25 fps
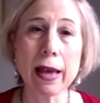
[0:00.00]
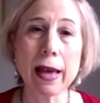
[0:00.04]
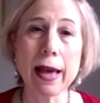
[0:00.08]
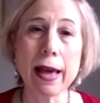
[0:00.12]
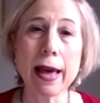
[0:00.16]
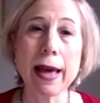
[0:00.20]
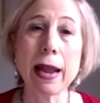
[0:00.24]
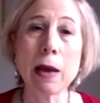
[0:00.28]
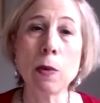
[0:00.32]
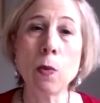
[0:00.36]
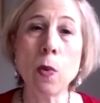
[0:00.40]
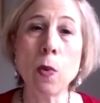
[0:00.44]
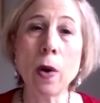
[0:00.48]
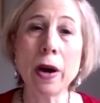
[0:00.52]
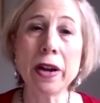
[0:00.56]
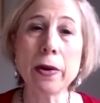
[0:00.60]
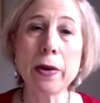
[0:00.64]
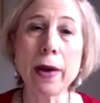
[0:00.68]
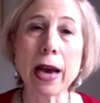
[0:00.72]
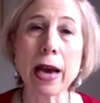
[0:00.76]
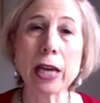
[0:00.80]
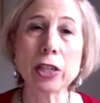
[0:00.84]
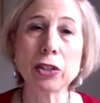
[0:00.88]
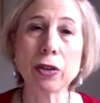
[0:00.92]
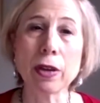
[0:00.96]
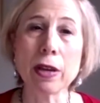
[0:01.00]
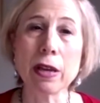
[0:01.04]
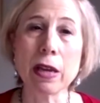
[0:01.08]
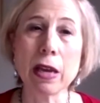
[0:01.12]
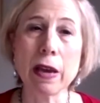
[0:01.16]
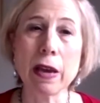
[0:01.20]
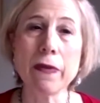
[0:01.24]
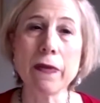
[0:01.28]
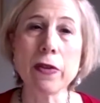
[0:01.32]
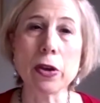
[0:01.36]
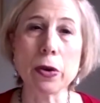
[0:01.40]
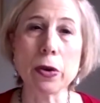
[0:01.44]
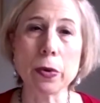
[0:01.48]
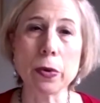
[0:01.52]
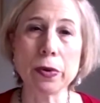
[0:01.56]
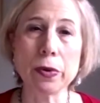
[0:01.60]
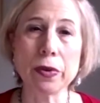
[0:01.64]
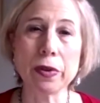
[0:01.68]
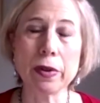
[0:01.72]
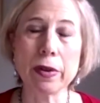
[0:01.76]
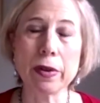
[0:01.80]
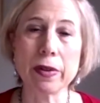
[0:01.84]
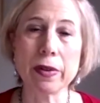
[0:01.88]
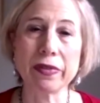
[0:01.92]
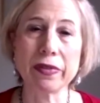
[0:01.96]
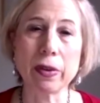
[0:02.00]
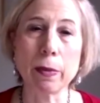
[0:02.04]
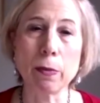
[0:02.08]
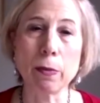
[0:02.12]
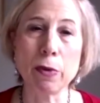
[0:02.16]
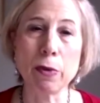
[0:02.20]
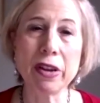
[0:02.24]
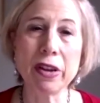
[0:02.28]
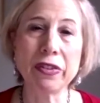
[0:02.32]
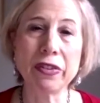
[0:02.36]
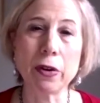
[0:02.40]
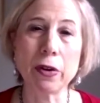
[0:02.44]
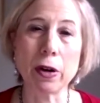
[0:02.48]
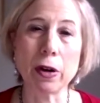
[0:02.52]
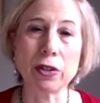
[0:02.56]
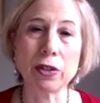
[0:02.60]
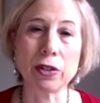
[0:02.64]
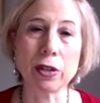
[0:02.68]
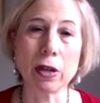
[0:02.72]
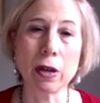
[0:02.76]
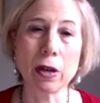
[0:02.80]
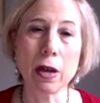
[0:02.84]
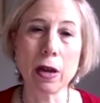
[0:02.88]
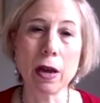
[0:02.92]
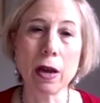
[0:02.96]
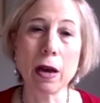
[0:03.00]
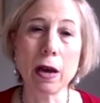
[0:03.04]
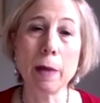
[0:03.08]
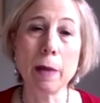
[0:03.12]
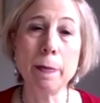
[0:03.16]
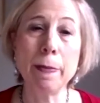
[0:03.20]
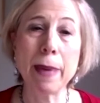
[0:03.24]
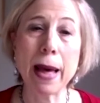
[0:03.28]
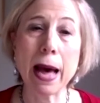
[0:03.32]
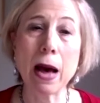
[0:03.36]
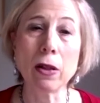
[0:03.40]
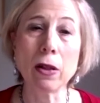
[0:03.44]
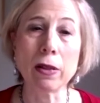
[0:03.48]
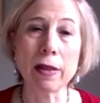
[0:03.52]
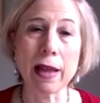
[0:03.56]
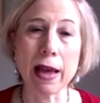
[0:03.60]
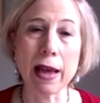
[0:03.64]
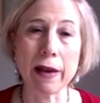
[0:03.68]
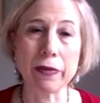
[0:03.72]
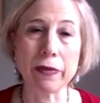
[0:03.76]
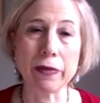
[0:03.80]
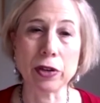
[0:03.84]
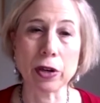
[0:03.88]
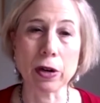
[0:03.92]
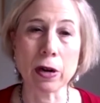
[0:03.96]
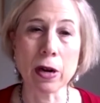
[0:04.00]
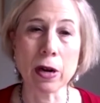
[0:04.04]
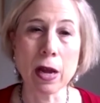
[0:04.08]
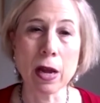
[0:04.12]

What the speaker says: And I want to actually give you some research about laughter.